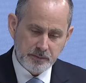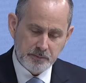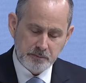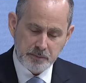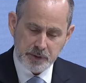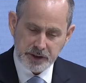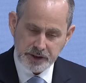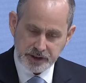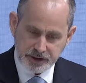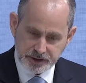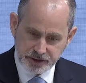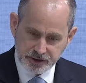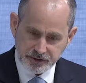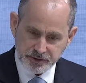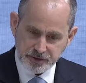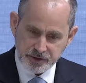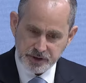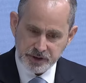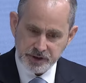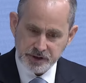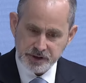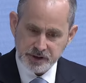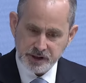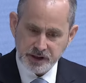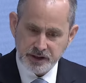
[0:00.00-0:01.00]
many
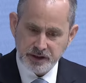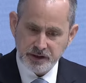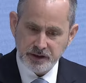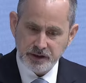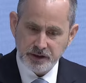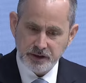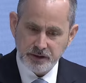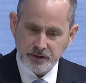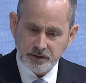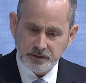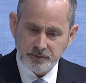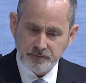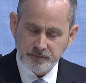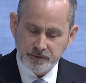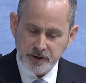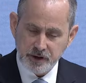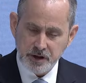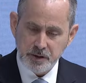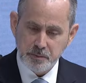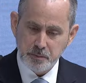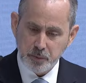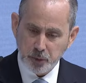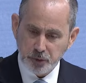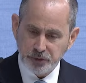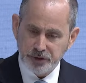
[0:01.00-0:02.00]
countries in a
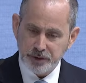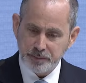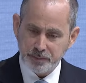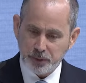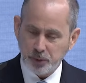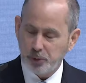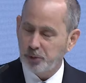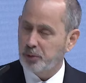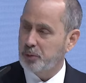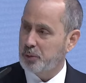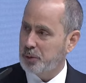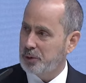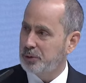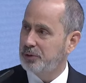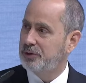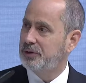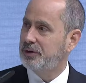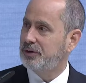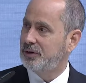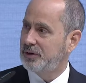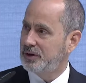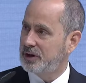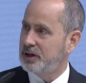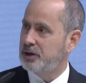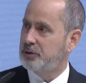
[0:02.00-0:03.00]
very multipolar world,